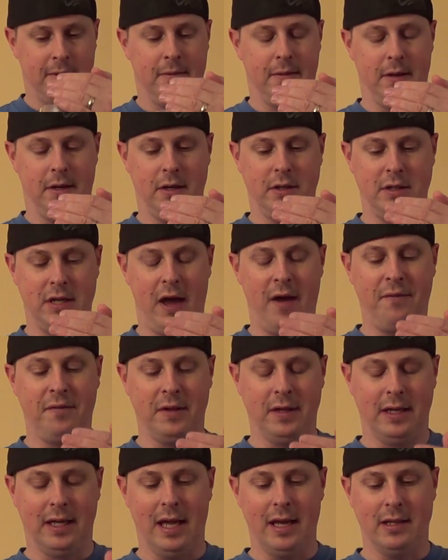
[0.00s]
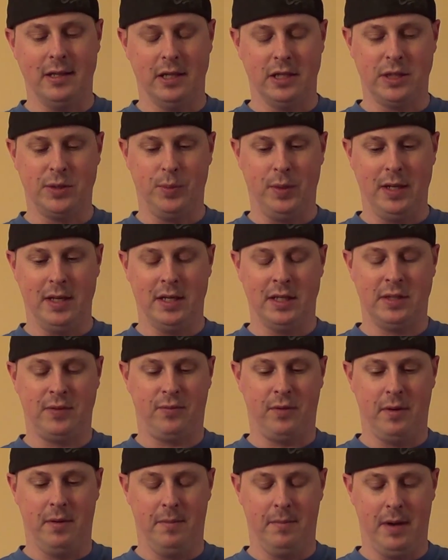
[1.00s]
You're definitely getting the sweetness
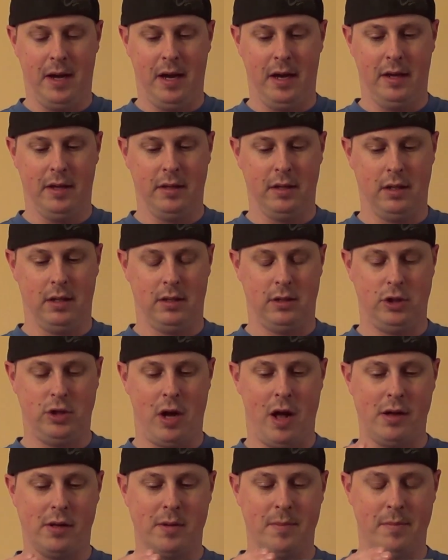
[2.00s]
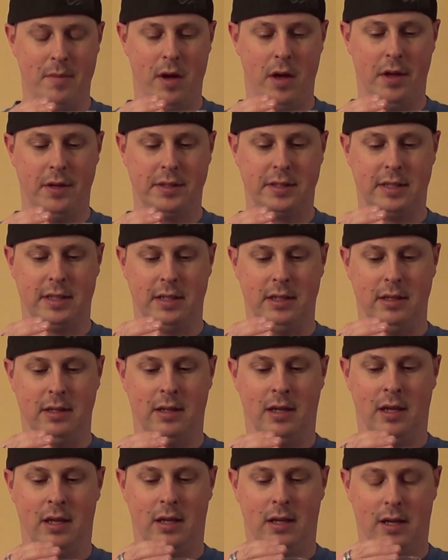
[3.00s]
from chocolate malts
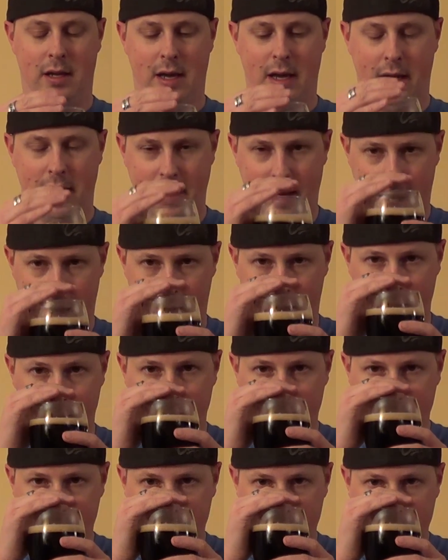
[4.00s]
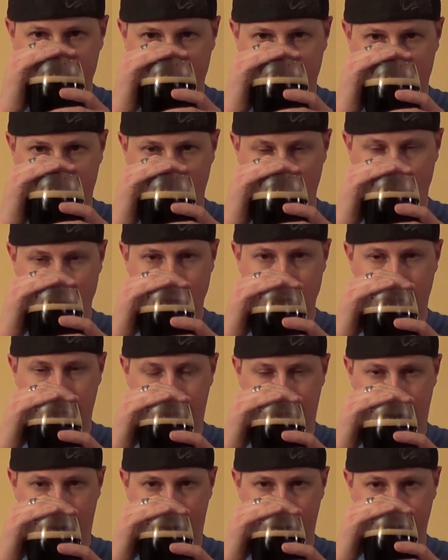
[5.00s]
and roasted
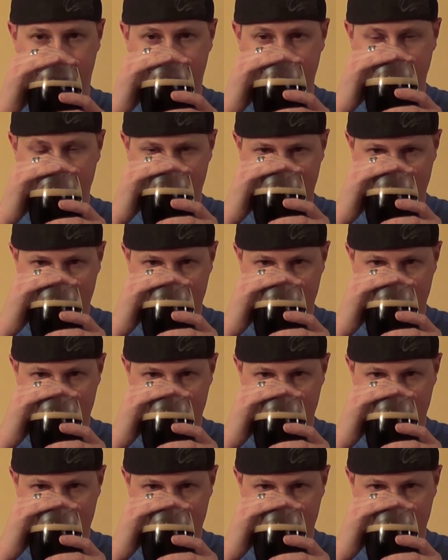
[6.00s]
barley.